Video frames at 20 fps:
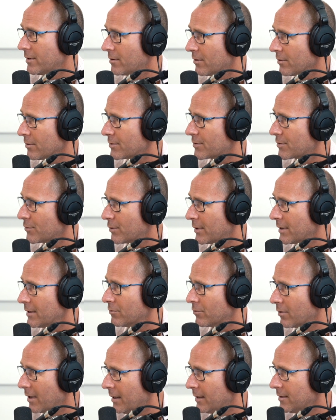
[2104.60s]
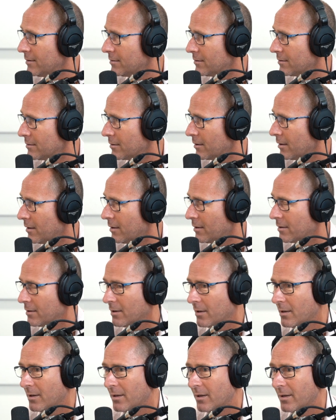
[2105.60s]
dollars a week rent,
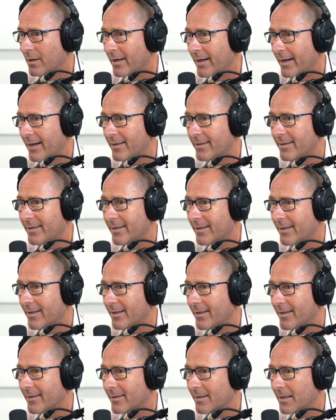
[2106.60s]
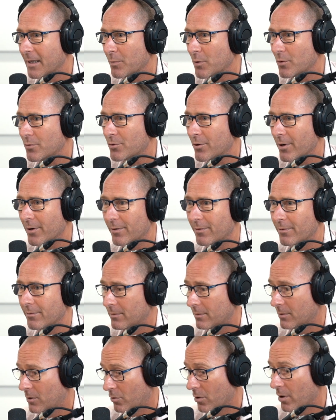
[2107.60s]
and uh, the capital growth
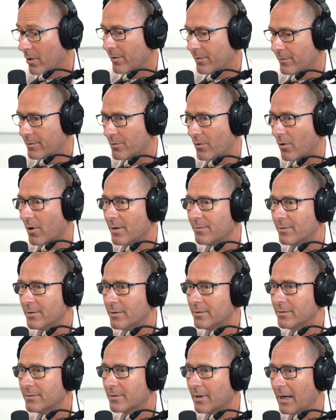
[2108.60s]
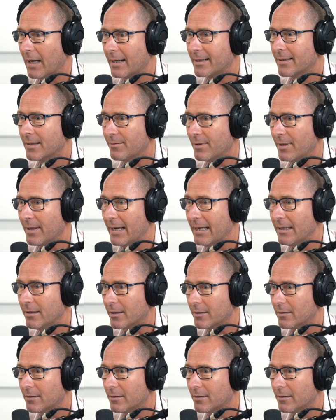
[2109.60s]
growth drivers aren't even there yet.